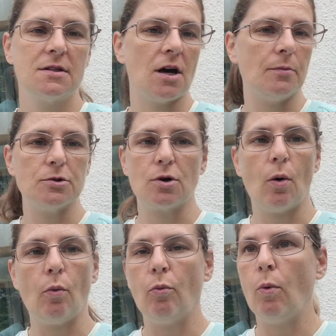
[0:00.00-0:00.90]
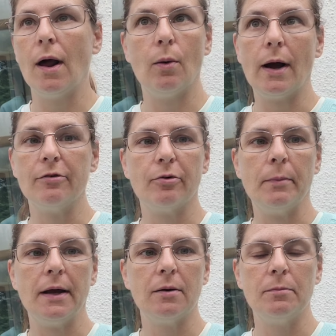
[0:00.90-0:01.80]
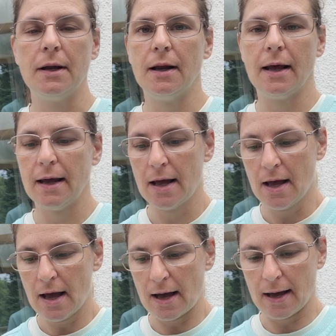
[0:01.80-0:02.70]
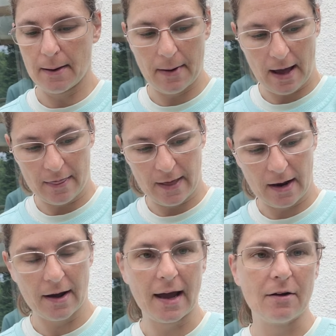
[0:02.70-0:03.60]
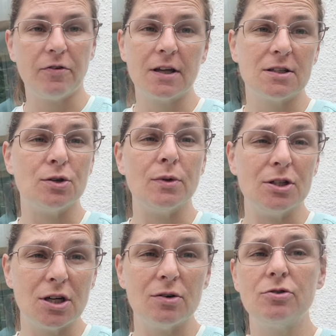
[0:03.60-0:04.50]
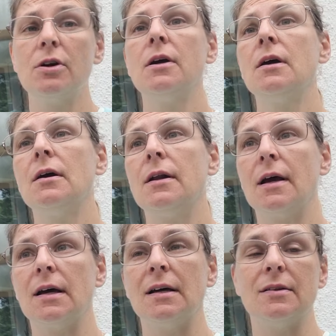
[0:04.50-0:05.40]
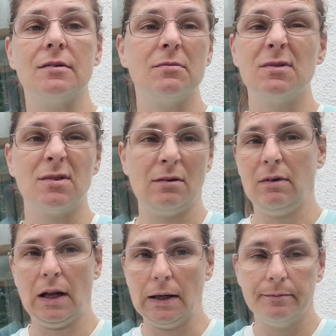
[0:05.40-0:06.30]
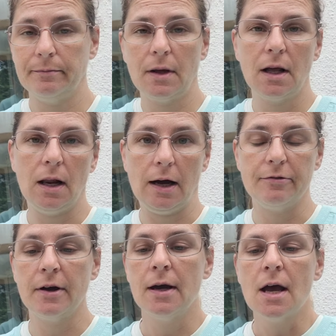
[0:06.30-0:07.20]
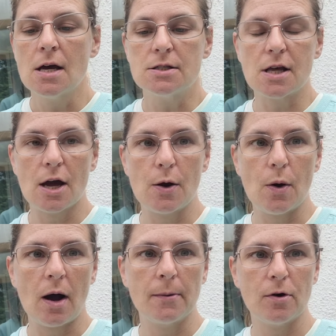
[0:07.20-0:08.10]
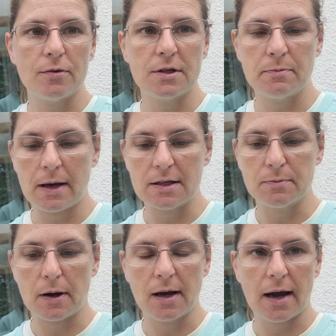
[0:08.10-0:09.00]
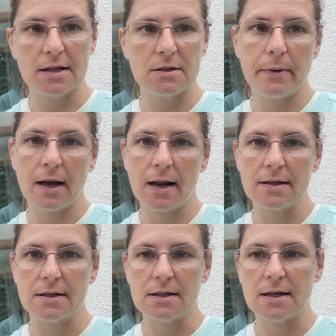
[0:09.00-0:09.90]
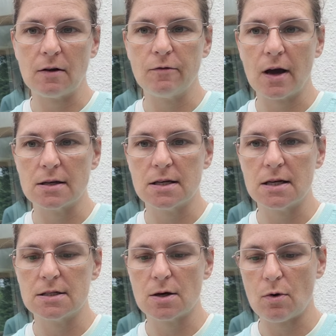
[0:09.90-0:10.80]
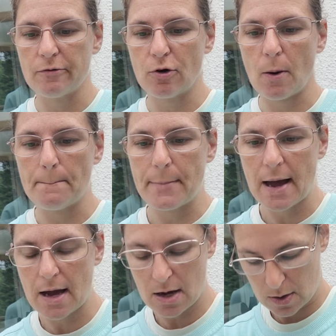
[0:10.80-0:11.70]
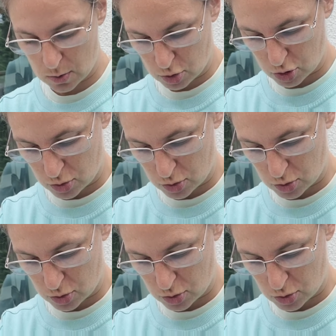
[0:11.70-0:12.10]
time just got well away from me completely. Um, and then I had things to do with the children and, you know, life. So I've got this make this bouquet because it's being collected at 10.30. So I've got about